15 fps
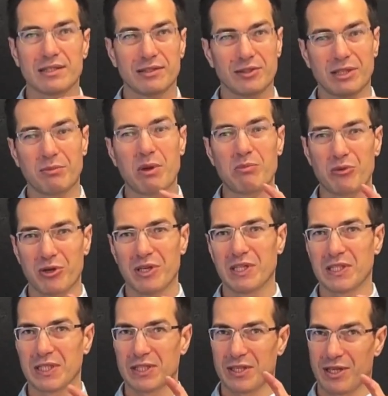Remember this,
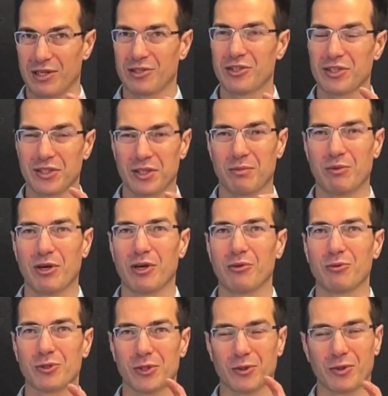it's not just about
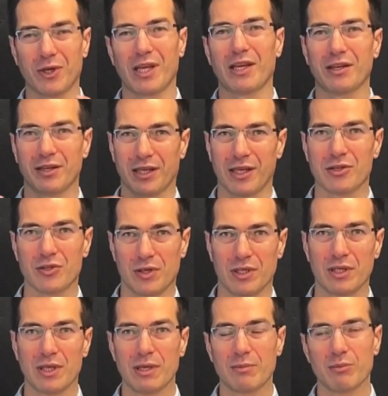who's cooking in a kitchen,
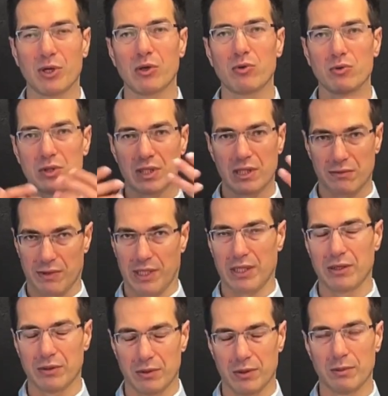but who's living in
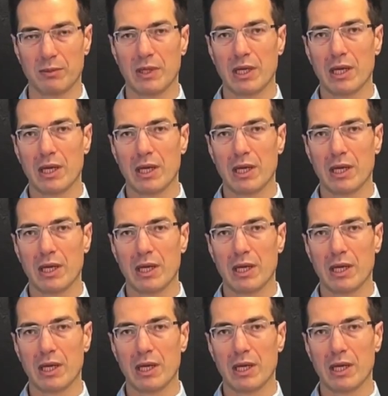a home.